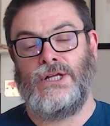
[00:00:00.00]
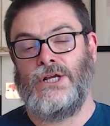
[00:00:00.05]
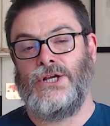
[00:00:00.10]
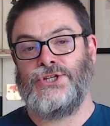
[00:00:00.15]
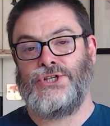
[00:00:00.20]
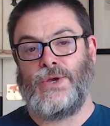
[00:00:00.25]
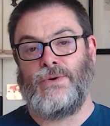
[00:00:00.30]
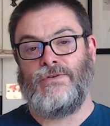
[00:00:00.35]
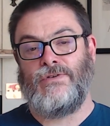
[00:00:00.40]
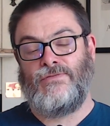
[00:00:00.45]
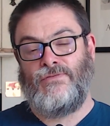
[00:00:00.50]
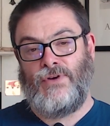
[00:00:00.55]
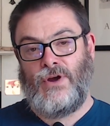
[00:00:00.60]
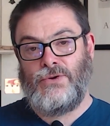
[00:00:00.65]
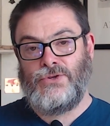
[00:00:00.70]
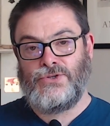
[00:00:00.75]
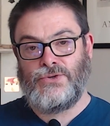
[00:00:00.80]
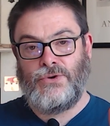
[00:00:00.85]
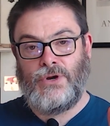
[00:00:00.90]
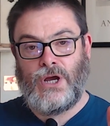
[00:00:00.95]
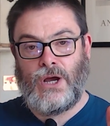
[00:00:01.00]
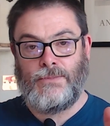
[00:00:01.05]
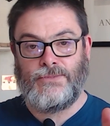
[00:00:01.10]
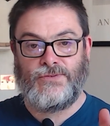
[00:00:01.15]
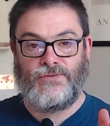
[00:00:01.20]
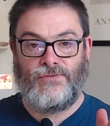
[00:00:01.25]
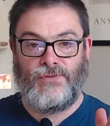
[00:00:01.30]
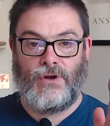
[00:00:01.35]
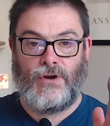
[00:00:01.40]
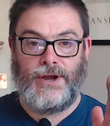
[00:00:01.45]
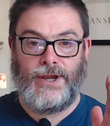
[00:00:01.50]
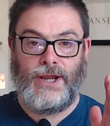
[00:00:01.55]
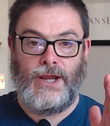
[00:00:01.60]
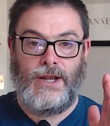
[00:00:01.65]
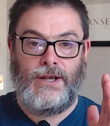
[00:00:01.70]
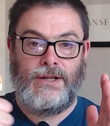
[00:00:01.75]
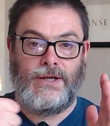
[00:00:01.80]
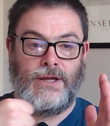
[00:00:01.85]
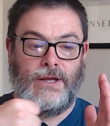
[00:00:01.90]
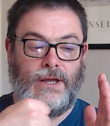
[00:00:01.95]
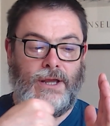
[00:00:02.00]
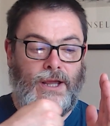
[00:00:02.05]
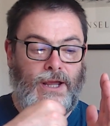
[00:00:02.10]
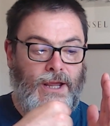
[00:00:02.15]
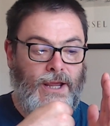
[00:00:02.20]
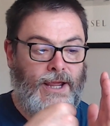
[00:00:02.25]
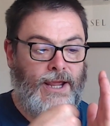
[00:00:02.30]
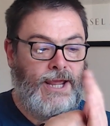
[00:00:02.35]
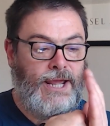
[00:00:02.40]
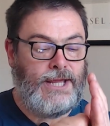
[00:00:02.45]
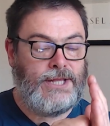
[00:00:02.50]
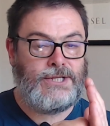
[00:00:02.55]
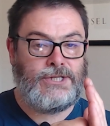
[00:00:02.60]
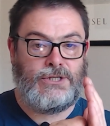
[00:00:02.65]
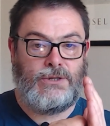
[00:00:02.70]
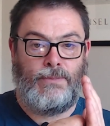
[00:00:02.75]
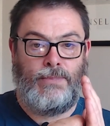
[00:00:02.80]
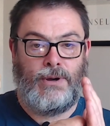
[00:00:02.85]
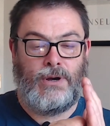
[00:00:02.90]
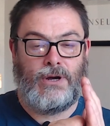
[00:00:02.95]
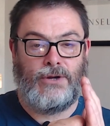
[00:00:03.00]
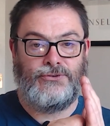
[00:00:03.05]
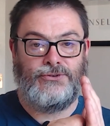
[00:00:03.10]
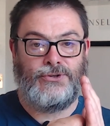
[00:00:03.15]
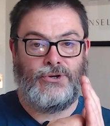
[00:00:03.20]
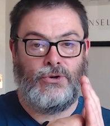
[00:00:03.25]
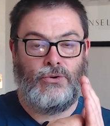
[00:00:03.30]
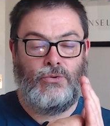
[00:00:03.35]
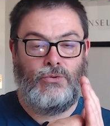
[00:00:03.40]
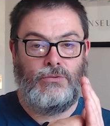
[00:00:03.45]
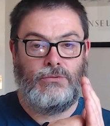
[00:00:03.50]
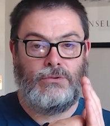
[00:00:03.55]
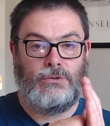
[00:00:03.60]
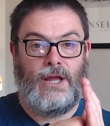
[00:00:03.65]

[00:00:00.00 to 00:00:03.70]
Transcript: So if a photon comes flying in, it hits the particle,